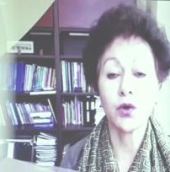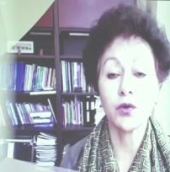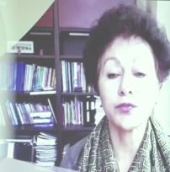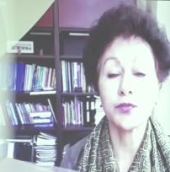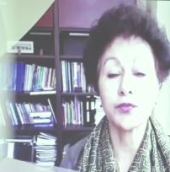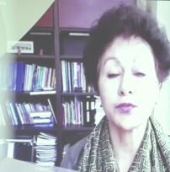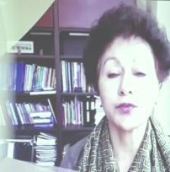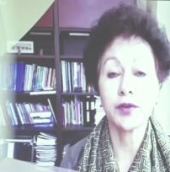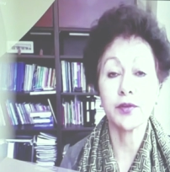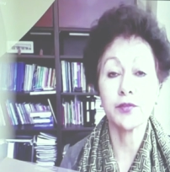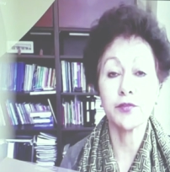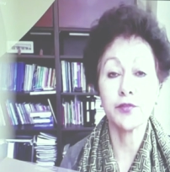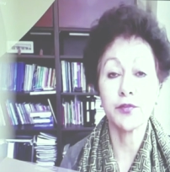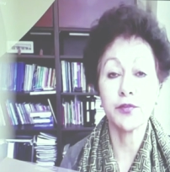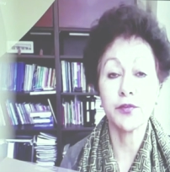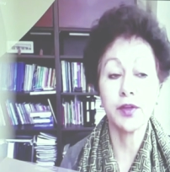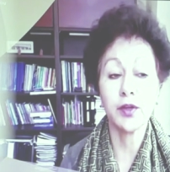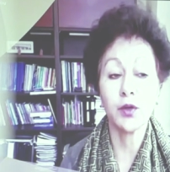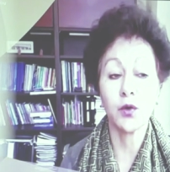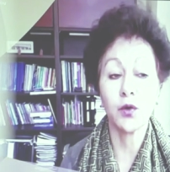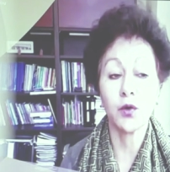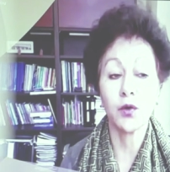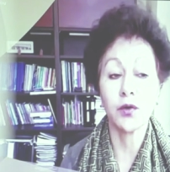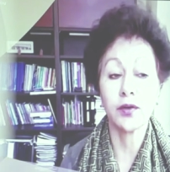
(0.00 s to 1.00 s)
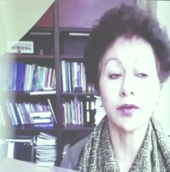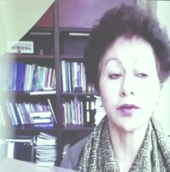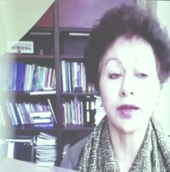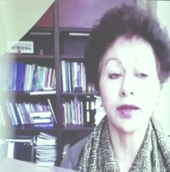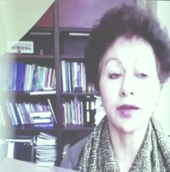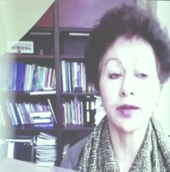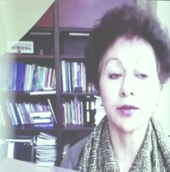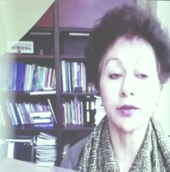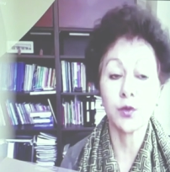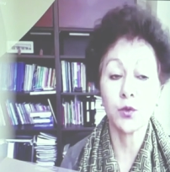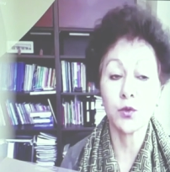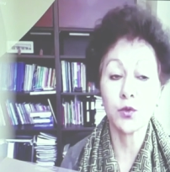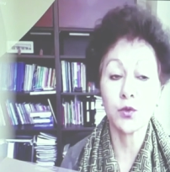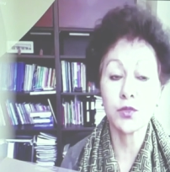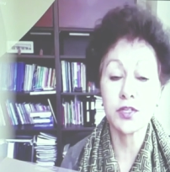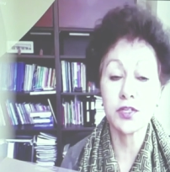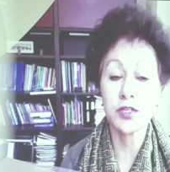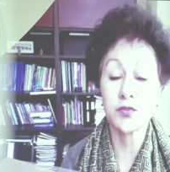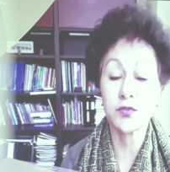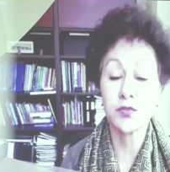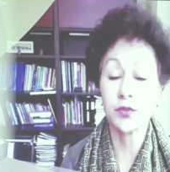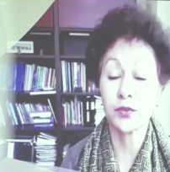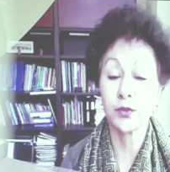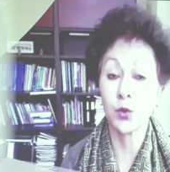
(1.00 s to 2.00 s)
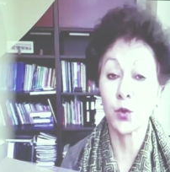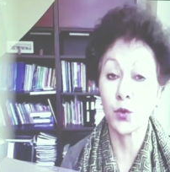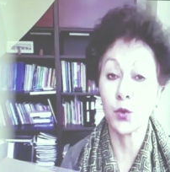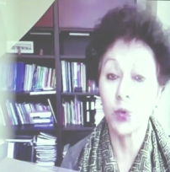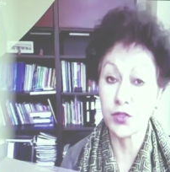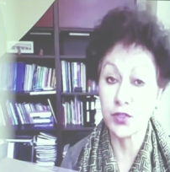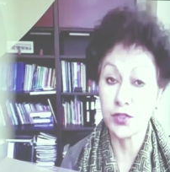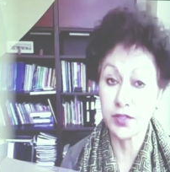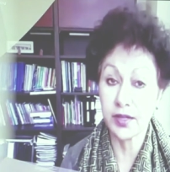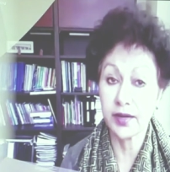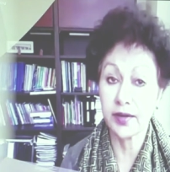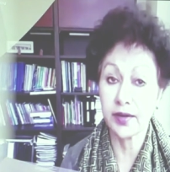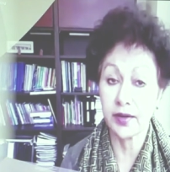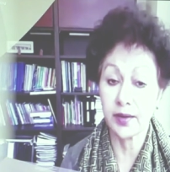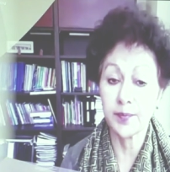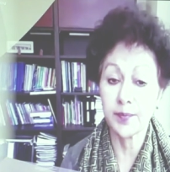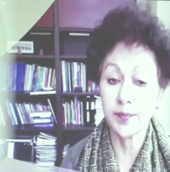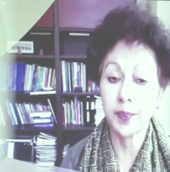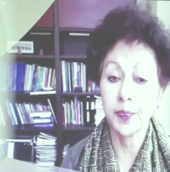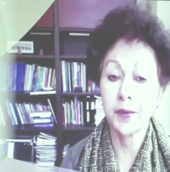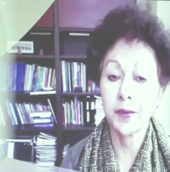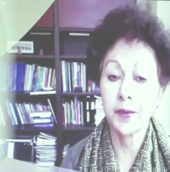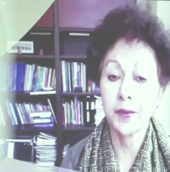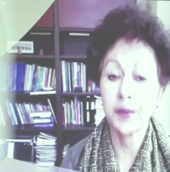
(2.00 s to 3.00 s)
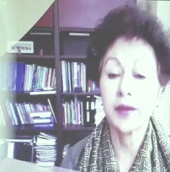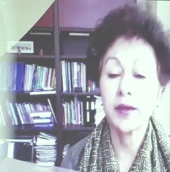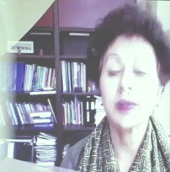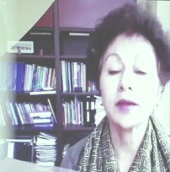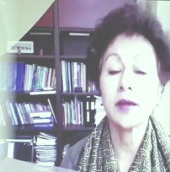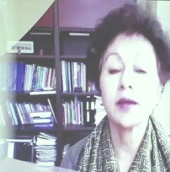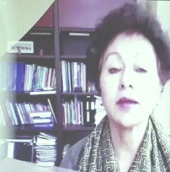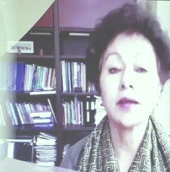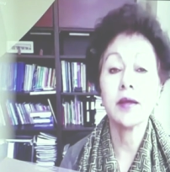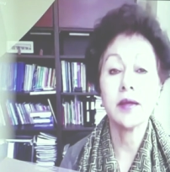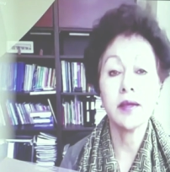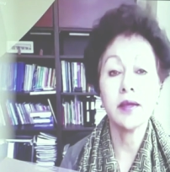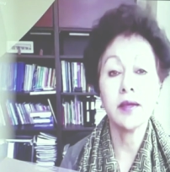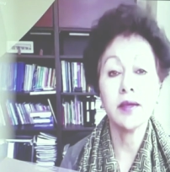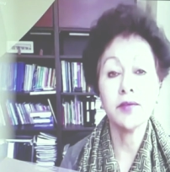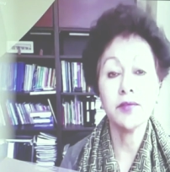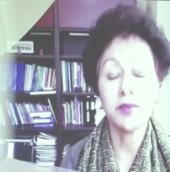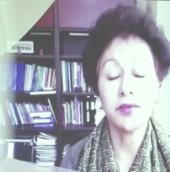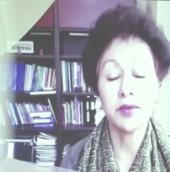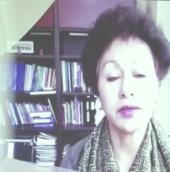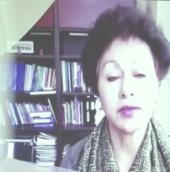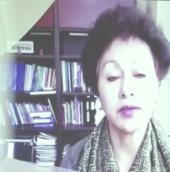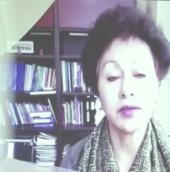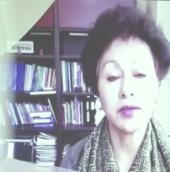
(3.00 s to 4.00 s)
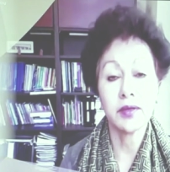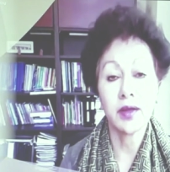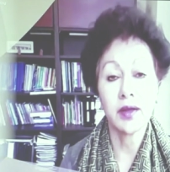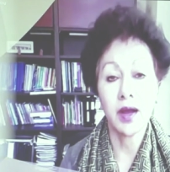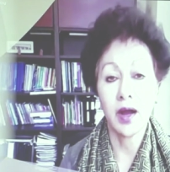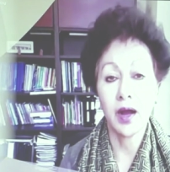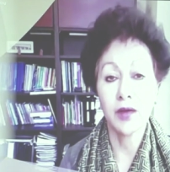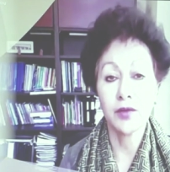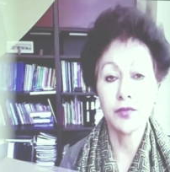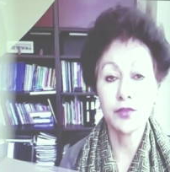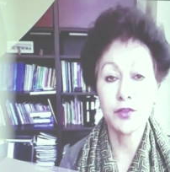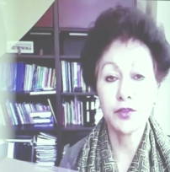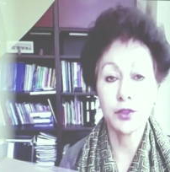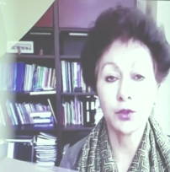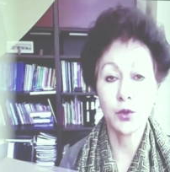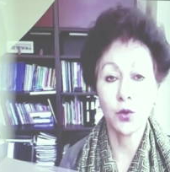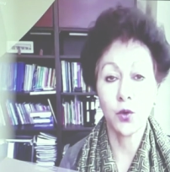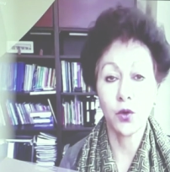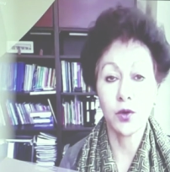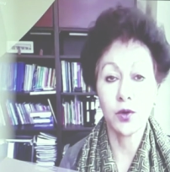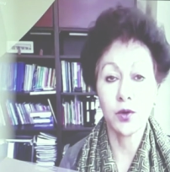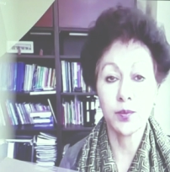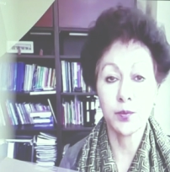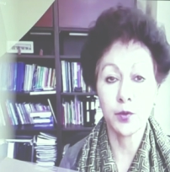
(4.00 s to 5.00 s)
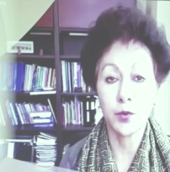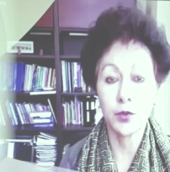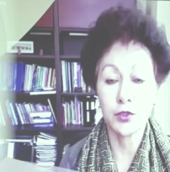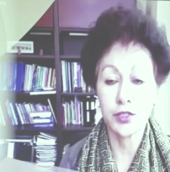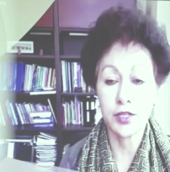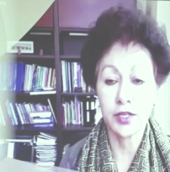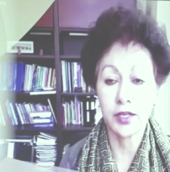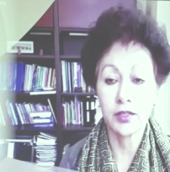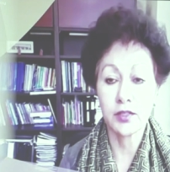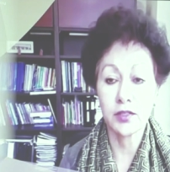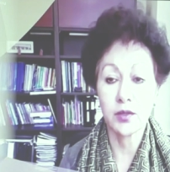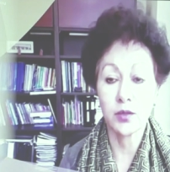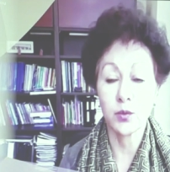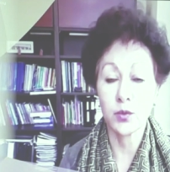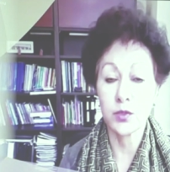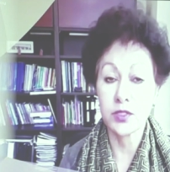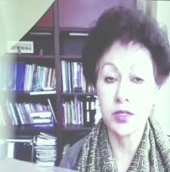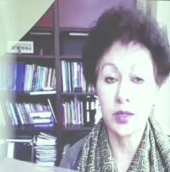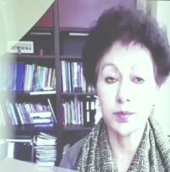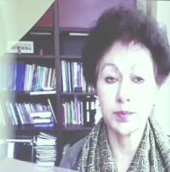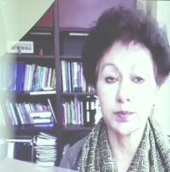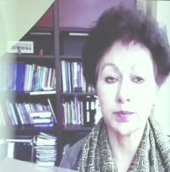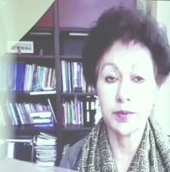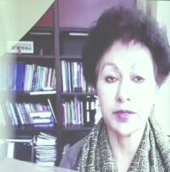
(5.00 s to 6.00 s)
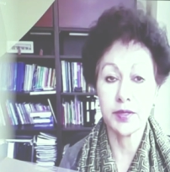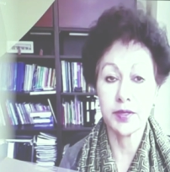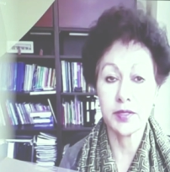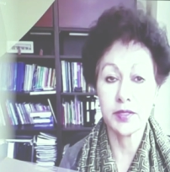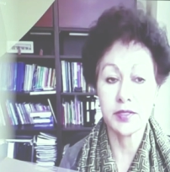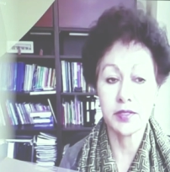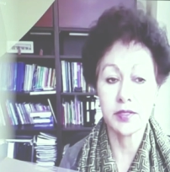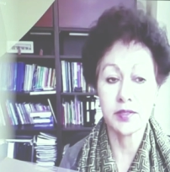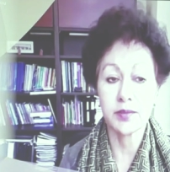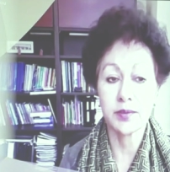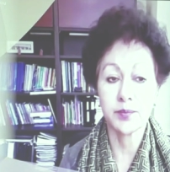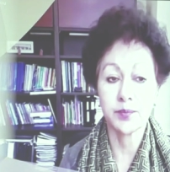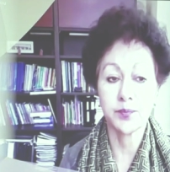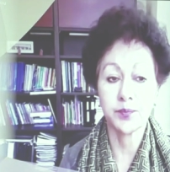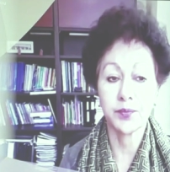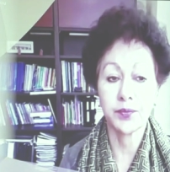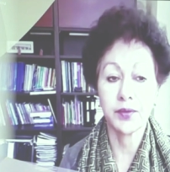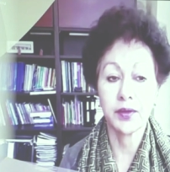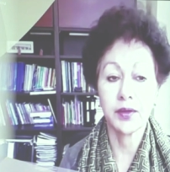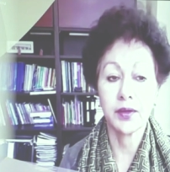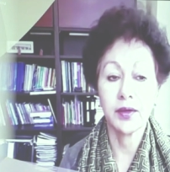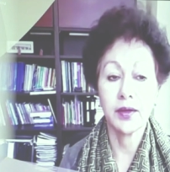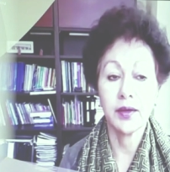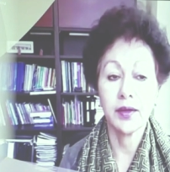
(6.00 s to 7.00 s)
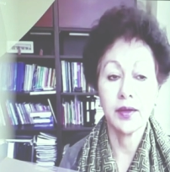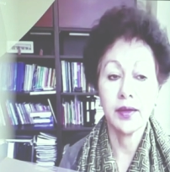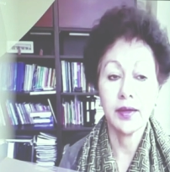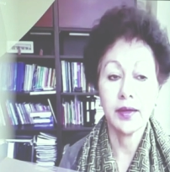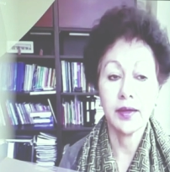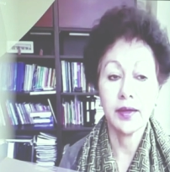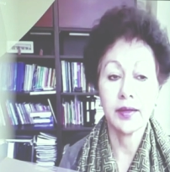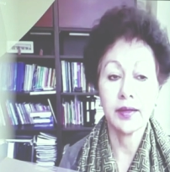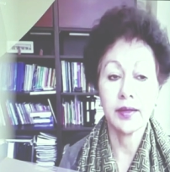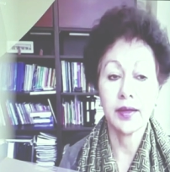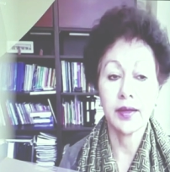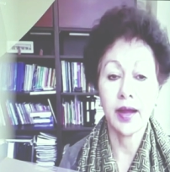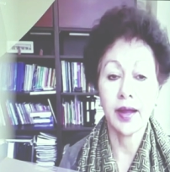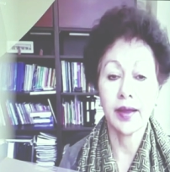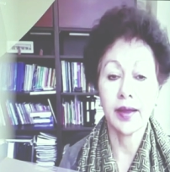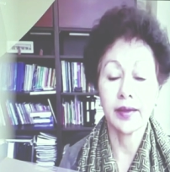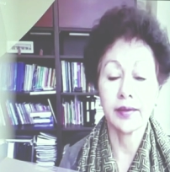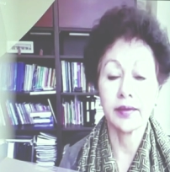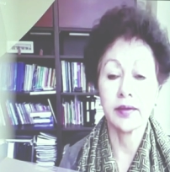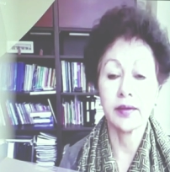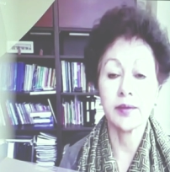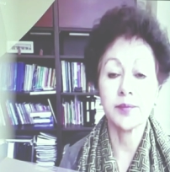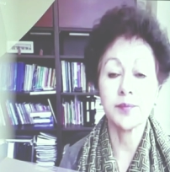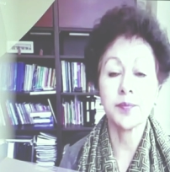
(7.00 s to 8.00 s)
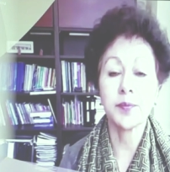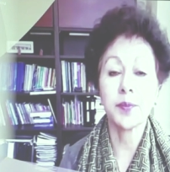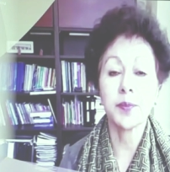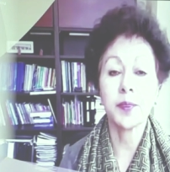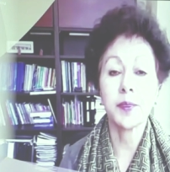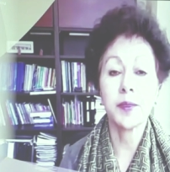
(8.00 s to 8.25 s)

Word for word: offering free online courses with Coursera even after the call project was completed. In Guyana,